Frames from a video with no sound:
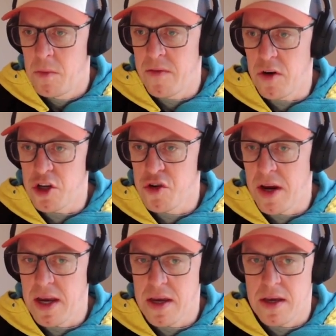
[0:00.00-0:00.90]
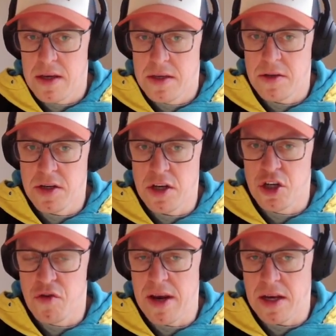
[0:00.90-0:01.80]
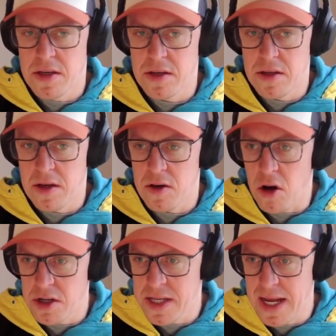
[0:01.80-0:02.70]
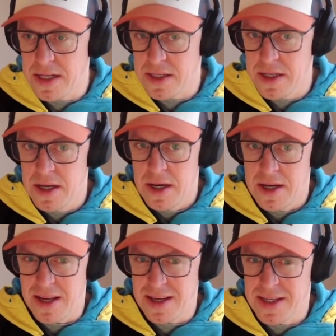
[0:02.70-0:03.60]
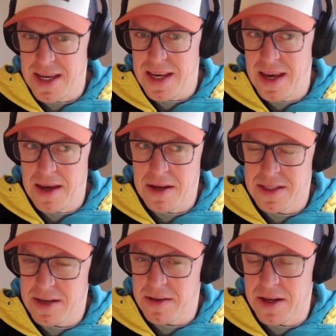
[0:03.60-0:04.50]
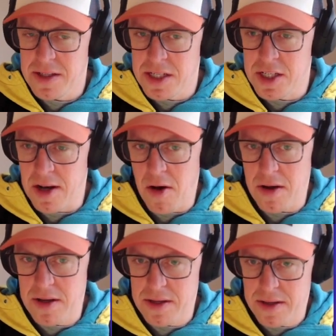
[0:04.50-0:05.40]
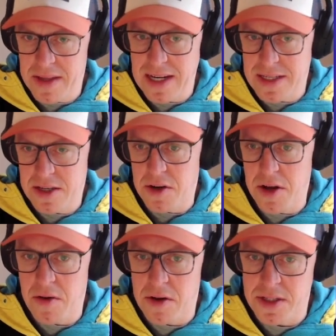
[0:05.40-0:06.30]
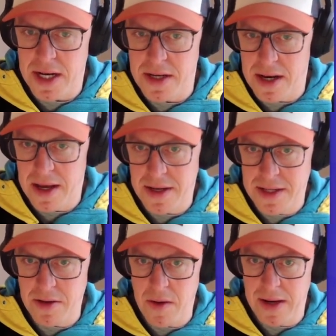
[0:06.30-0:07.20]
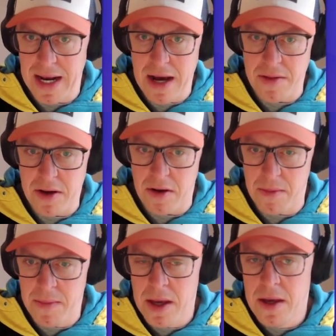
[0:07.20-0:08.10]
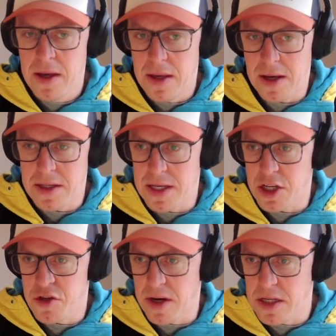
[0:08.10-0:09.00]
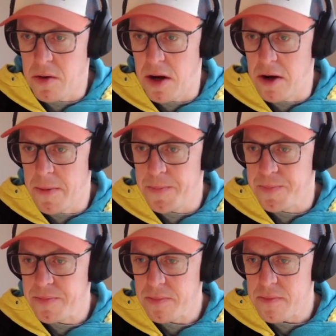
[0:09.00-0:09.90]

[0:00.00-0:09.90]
We've got shrink, so it's going to shrink to the contents. You can see here, because a slot thinks it's got no content in it until you get out of the column, you can see it shrinks quite a lot.